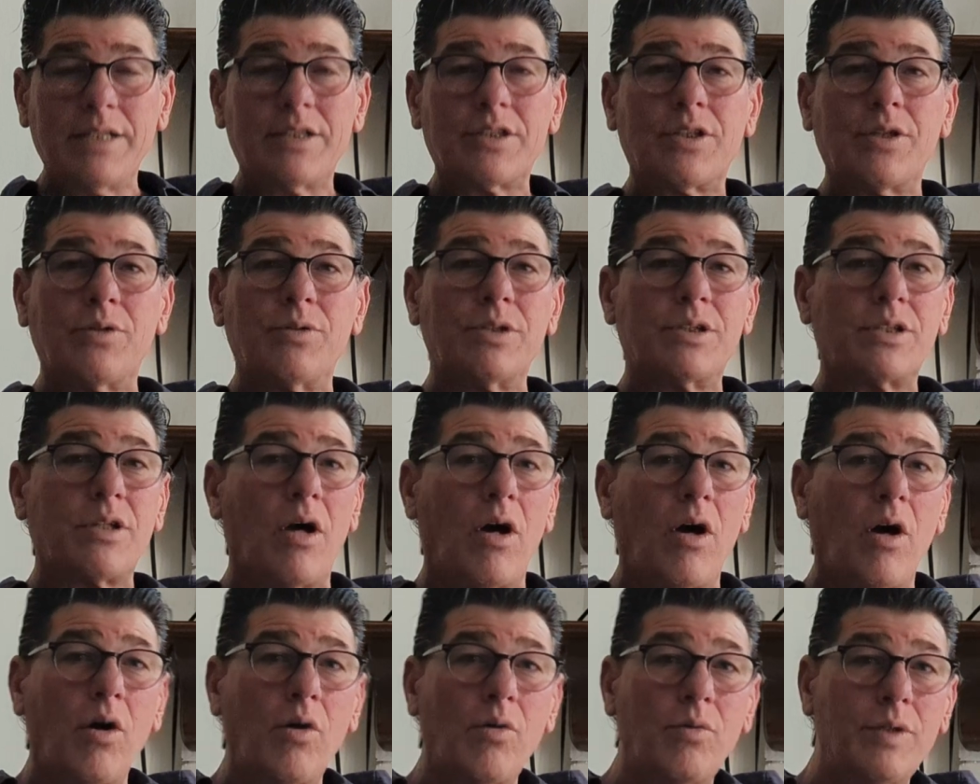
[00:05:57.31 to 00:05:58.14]
So it's
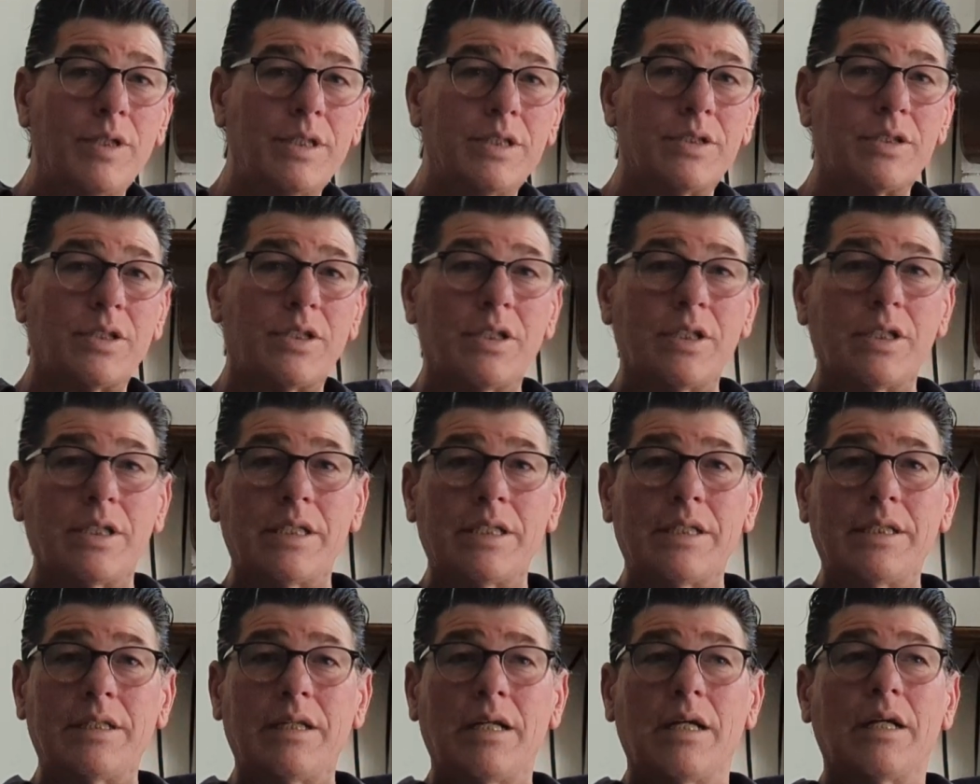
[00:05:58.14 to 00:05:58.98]
always
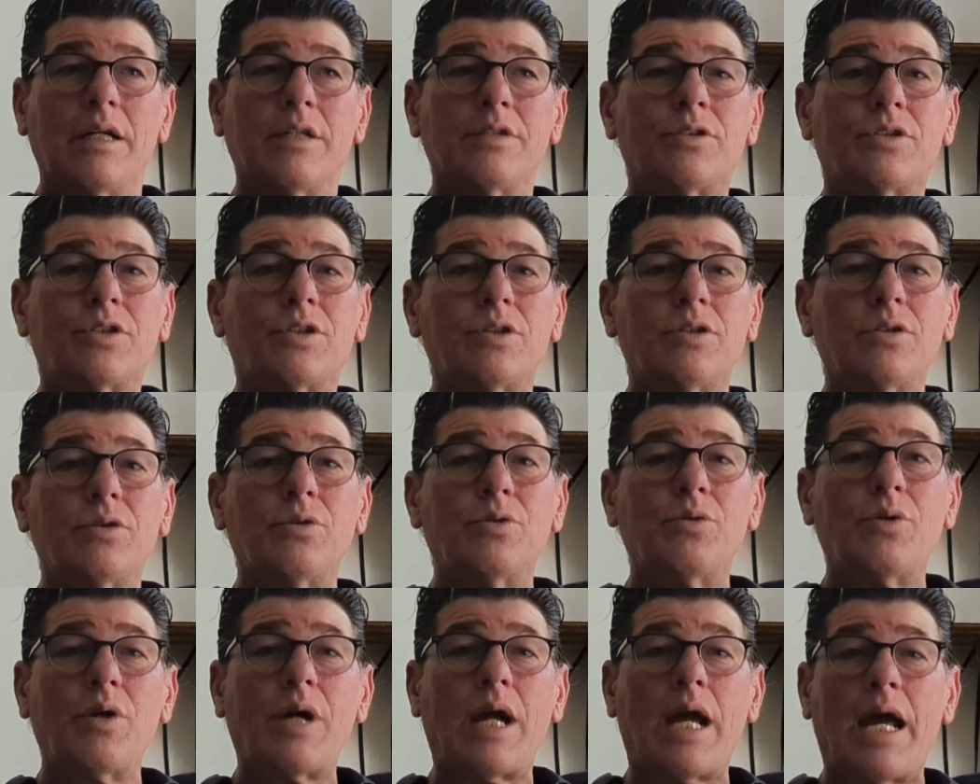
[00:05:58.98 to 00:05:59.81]
good
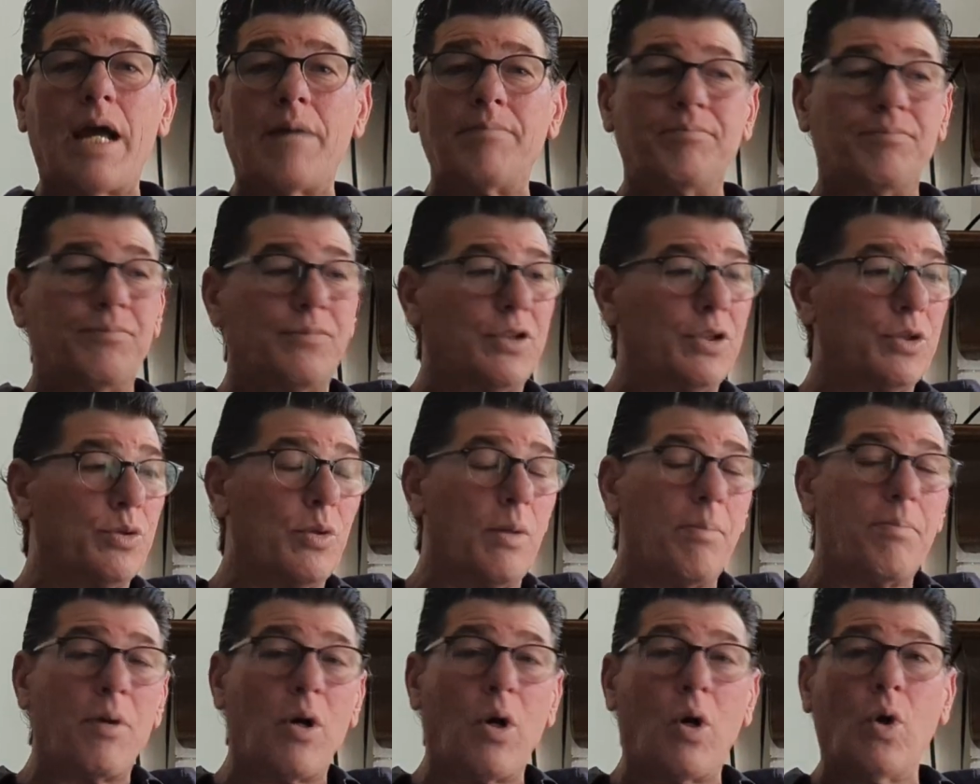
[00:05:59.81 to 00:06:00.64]
to do
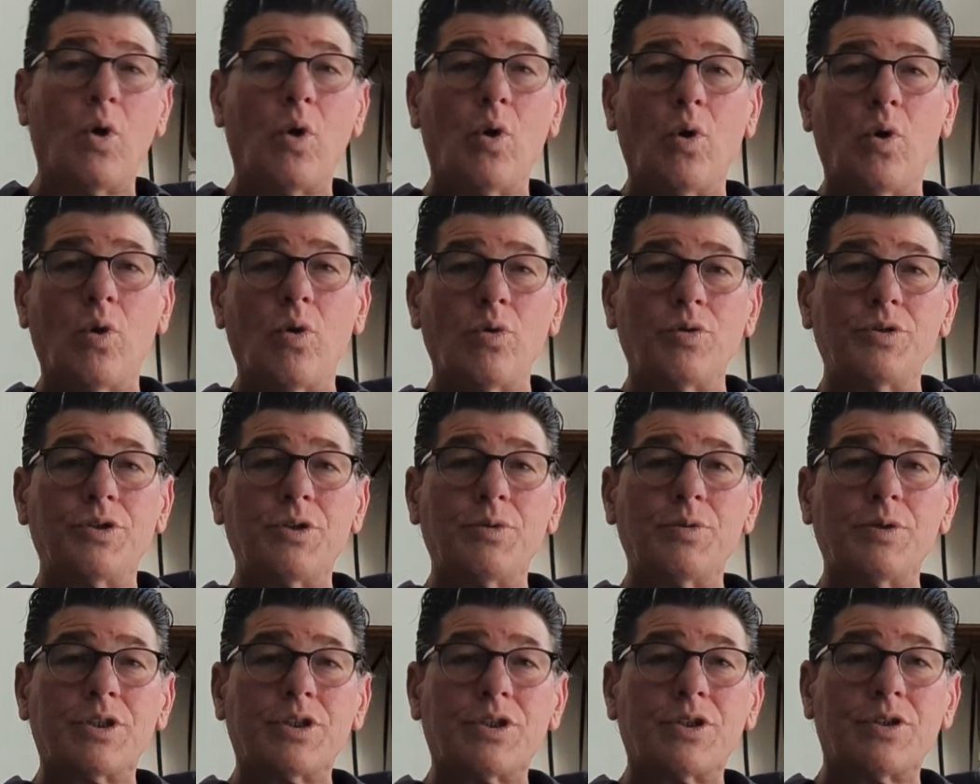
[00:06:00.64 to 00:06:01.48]
a poll,
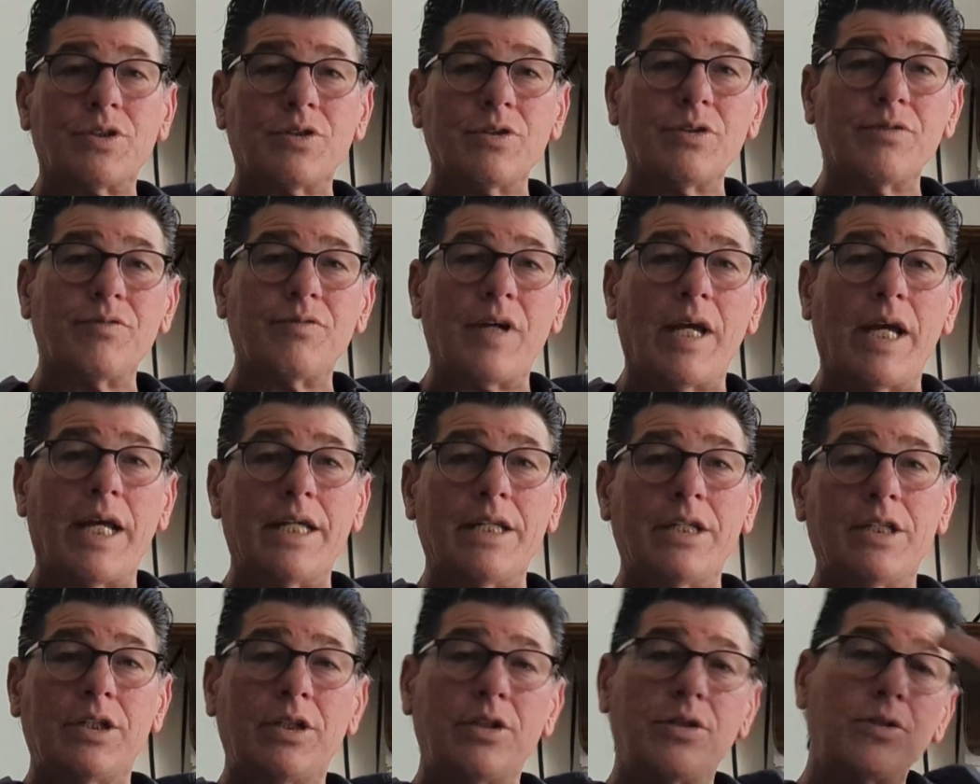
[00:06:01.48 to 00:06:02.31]
do a survey,
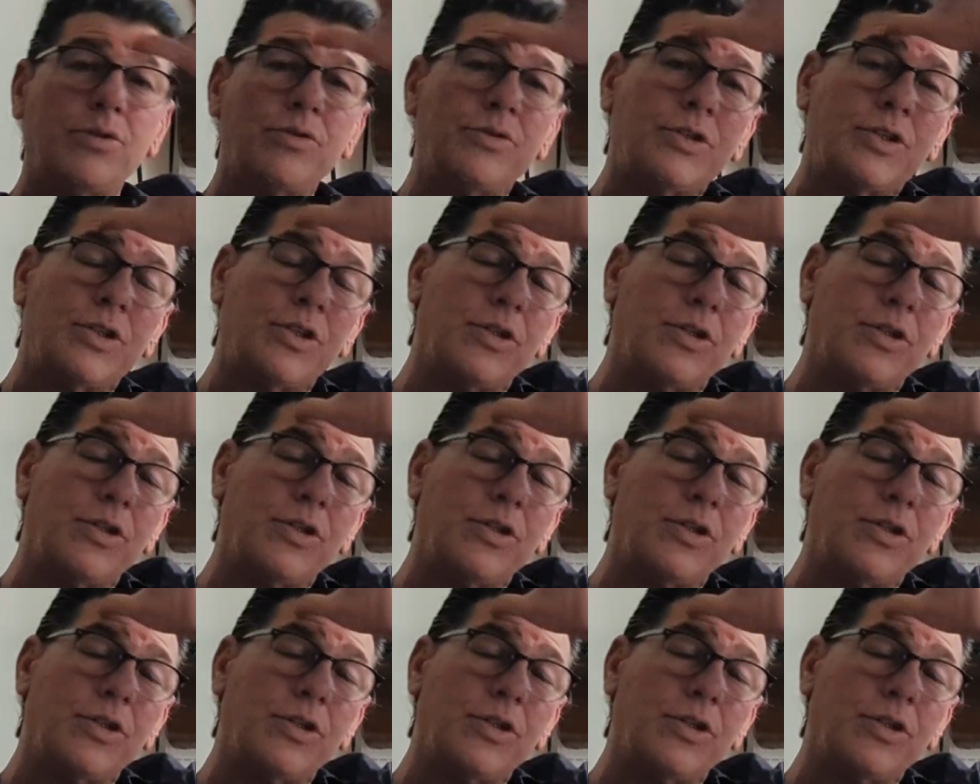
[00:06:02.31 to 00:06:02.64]
use